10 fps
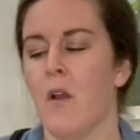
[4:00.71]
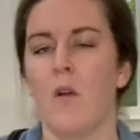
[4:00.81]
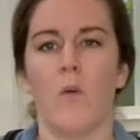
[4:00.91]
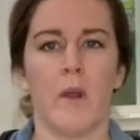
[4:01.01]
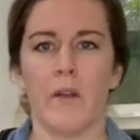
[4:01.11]

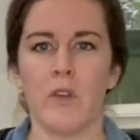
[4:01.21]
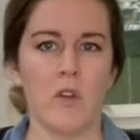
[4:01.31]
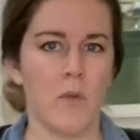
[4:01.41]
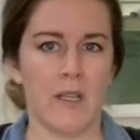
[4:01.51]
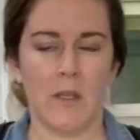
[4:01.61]
whatever
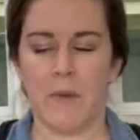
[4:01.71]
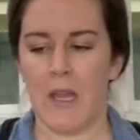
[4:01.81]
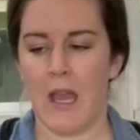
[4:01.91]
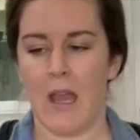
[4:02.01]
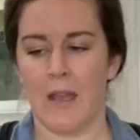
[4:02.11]
your recipe
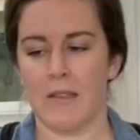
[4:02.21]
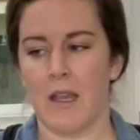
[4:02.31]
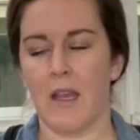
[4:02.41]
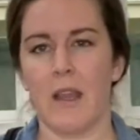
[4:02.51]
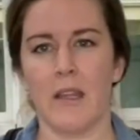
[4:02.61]
has.
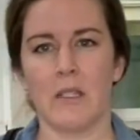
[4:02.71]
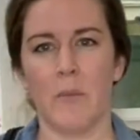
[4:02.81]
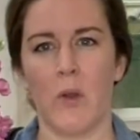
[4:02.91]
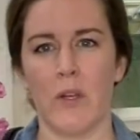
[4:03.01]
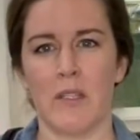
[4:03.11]
I like to
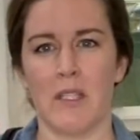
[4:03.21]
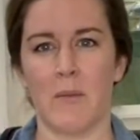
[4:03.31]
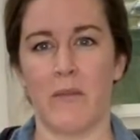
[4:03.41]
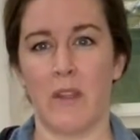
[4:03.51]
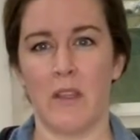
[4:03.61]
put in some
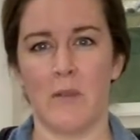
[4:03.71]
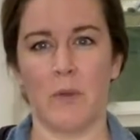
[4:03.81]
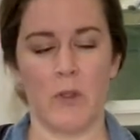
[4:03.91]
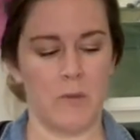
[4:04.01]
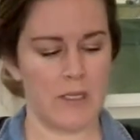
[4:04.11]
of these
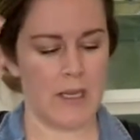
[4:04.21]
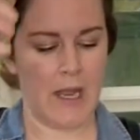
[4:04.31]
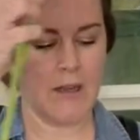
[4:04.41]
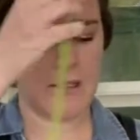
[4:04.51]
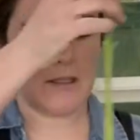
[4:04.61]
blooms
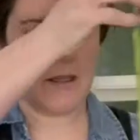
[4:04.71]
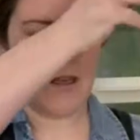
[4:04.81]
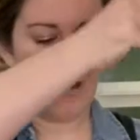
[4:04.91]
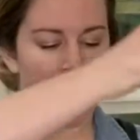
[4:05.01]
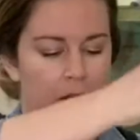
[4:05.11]
next,
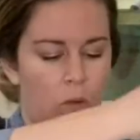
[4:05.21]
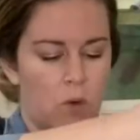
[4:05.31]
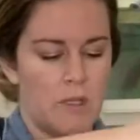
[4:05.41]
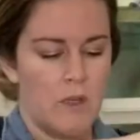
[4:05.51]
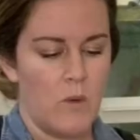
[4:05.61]
and
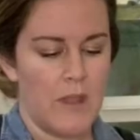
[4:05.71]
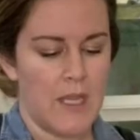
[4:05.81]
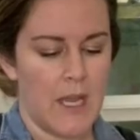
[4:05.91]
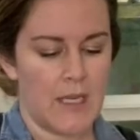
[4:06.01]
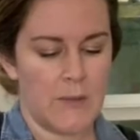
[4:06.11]
working with
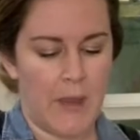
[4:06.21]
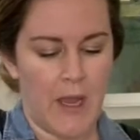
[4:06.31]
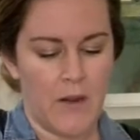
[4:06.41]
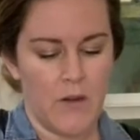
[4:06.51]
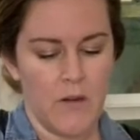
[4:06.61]
the X
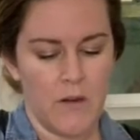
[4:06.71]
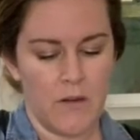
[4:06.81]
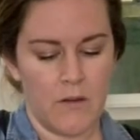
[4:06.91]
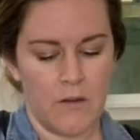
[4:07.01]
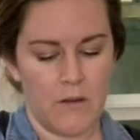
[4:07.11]
pattern.
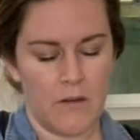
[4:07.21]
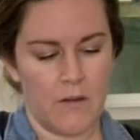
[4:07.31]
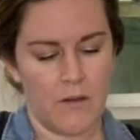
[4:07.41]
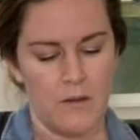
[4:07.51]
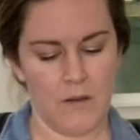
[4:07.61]

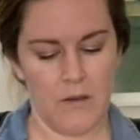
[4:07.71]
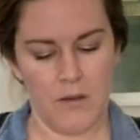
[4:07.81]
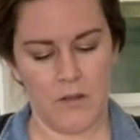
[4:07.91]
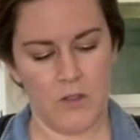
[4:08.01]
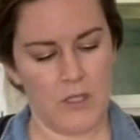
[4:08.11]

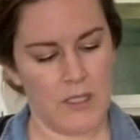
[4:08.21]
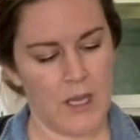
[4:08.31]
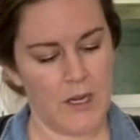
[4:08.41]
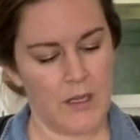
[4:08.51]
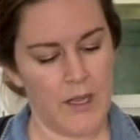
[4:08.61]
Just
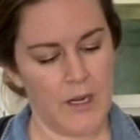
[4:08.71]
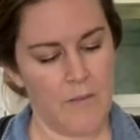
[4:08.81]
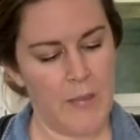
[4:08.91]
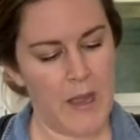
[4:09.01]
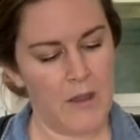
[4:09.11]
kind of let
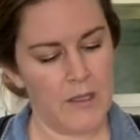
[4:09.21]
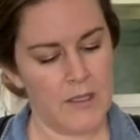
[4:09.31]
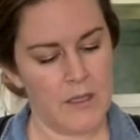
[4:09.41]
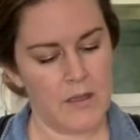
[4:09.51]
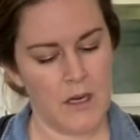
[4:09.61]
it
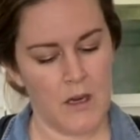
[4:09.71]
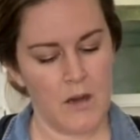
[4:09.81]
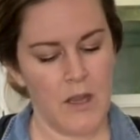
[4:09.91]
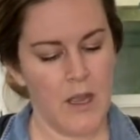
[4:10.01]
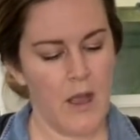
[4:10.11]
balance in
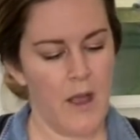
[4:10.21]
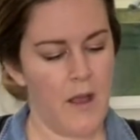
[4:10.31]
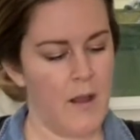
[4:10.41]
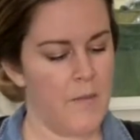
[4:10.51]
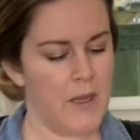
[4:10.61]
there.
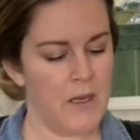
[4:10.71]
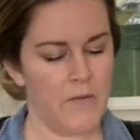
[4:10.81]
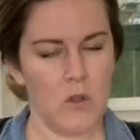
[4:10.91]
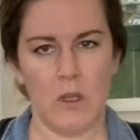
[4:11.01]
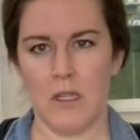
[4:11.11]
And if
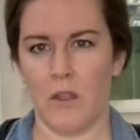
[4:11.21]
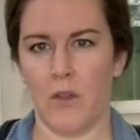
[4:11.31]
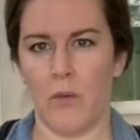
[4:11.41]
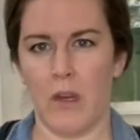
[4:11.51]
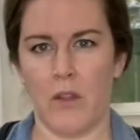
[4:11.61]
you need to
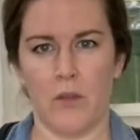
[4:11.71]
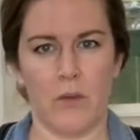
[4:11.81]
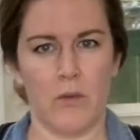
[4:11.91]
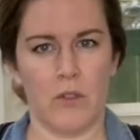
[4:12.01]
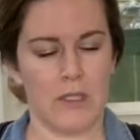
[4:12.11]
thread it
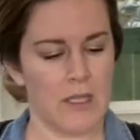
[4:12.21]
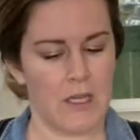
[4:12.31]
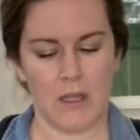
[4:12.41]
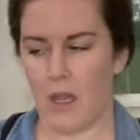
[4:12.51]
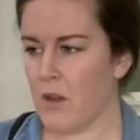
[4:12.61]
through just
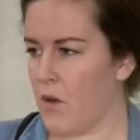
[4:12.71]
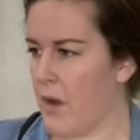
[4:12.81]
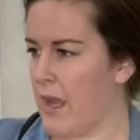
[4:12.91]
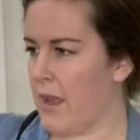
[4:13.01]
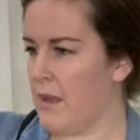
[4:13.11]
like that, go
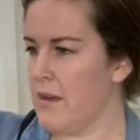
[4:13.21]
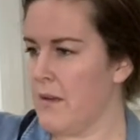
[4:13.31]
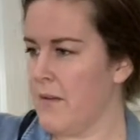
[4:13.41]
ahead.